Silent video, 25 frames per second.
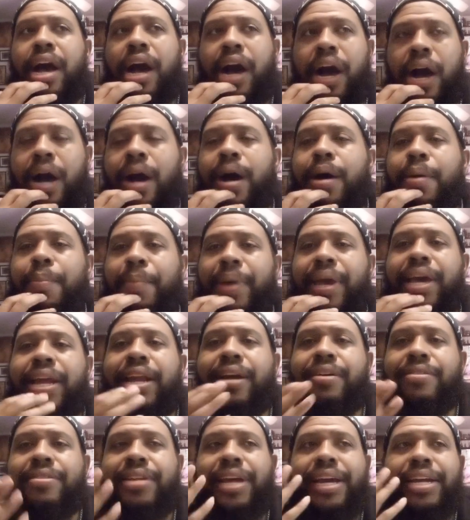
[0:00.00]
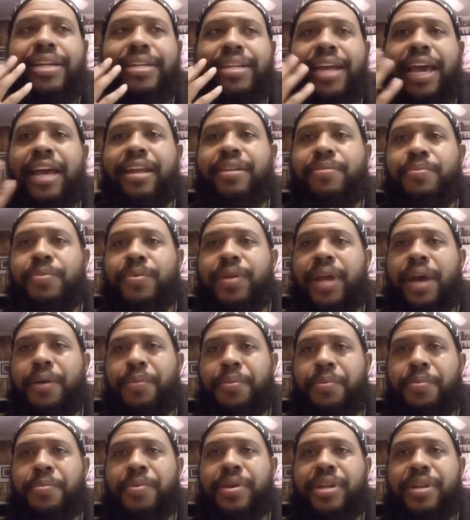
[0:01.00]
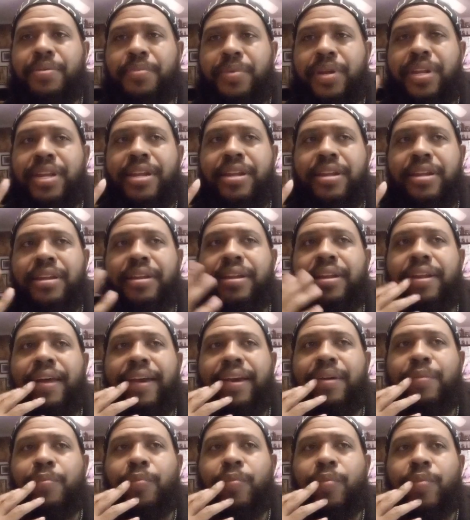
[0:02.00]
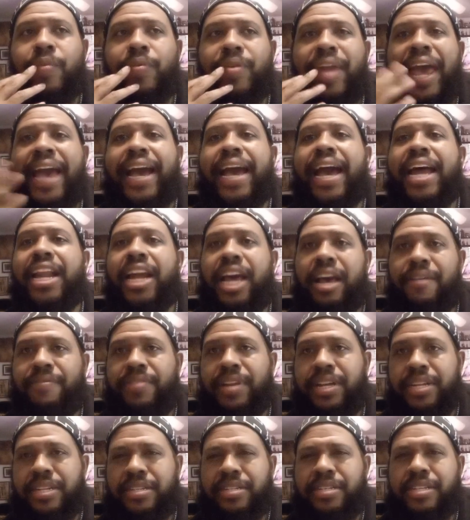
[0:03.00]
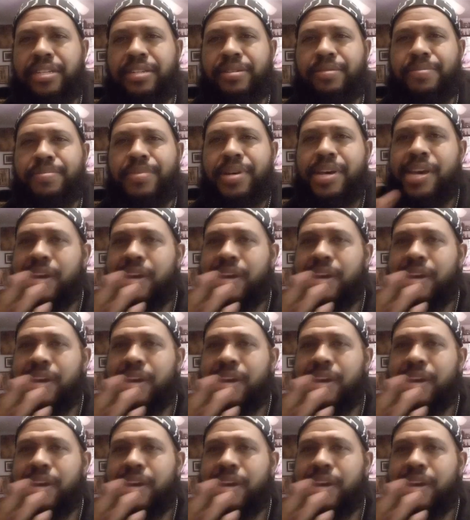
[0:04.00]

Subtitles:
oh, man. I was like, that's what we need, like, that kind of athleticism.